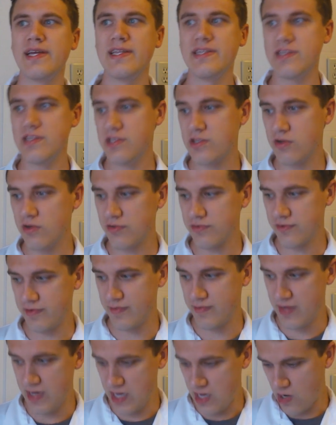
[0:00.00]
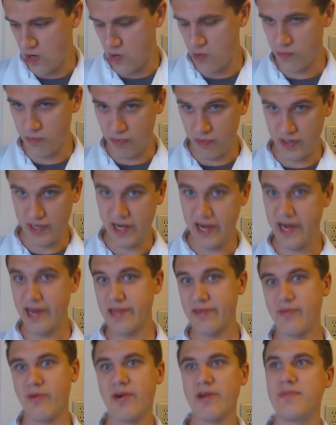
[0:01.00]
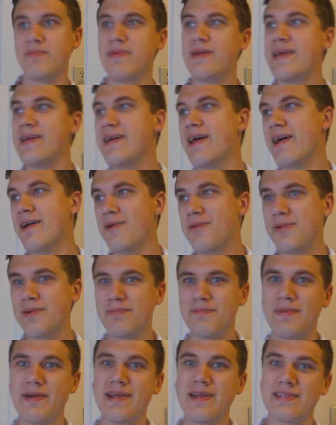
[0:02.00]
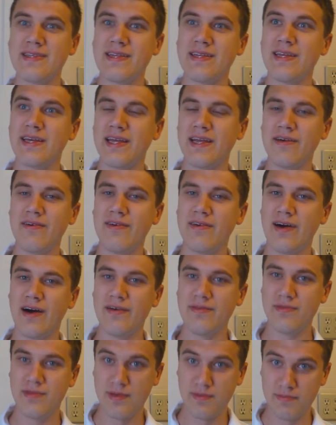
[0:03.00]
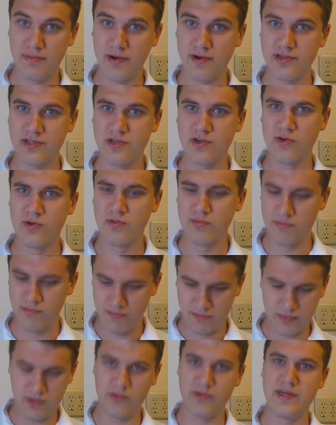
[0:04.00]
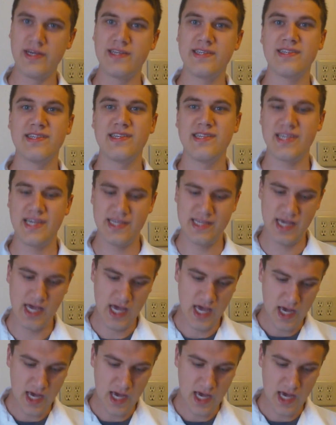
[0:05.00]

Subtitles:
It just goes from point A to point B with basically the kill off the person for reasons good.